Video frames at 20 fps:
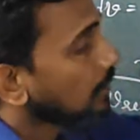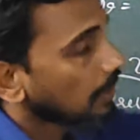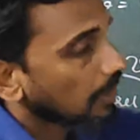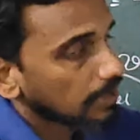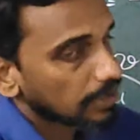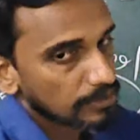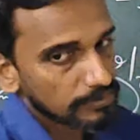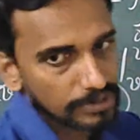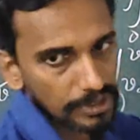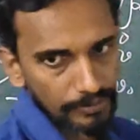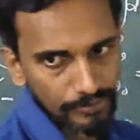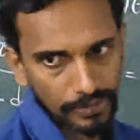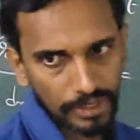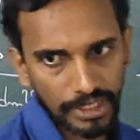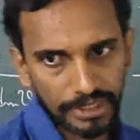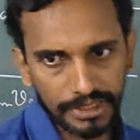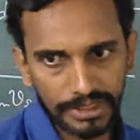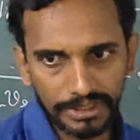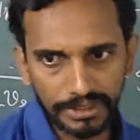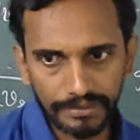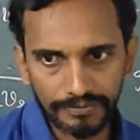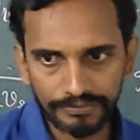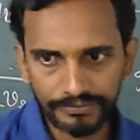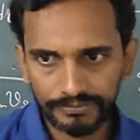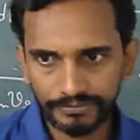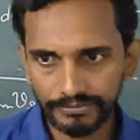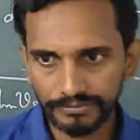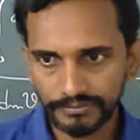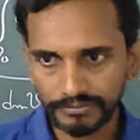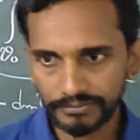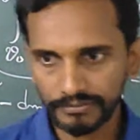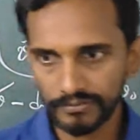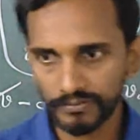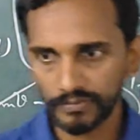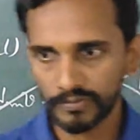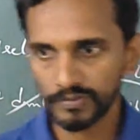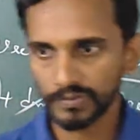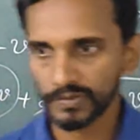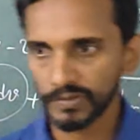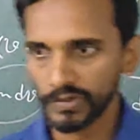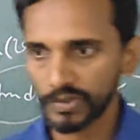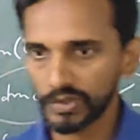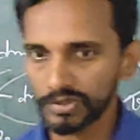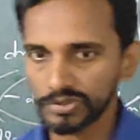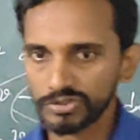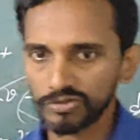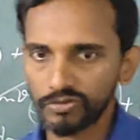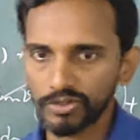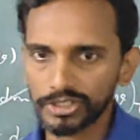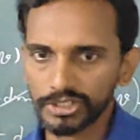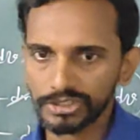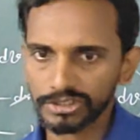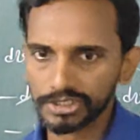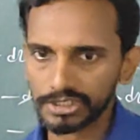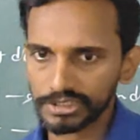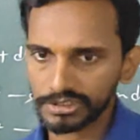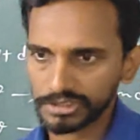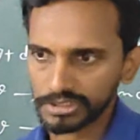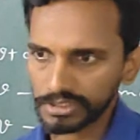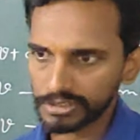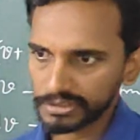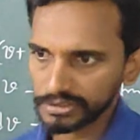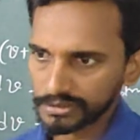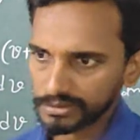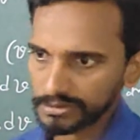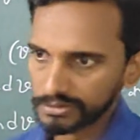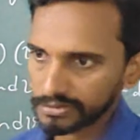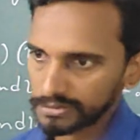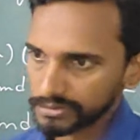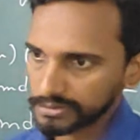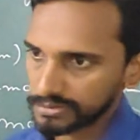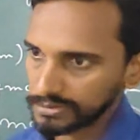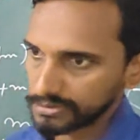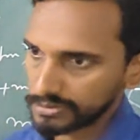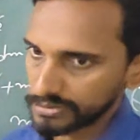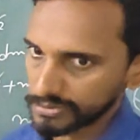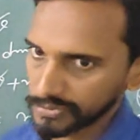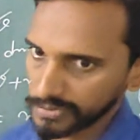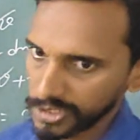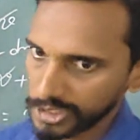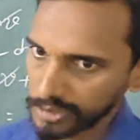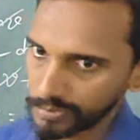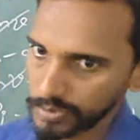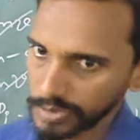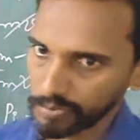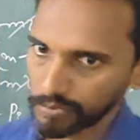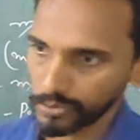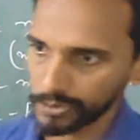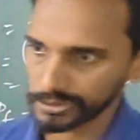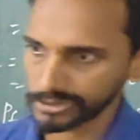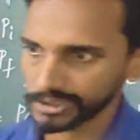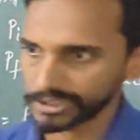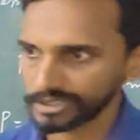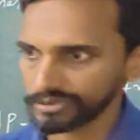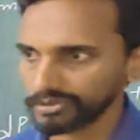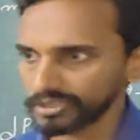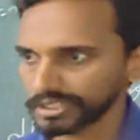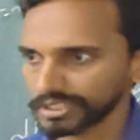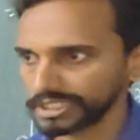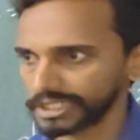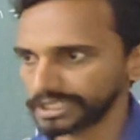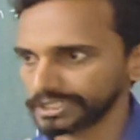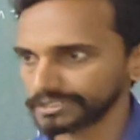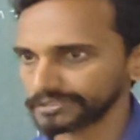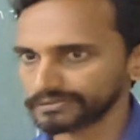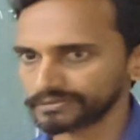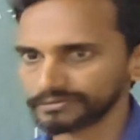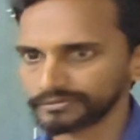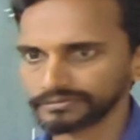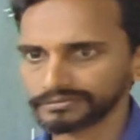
and I am subtracting them. And so what is the result? Will it be positive or negative?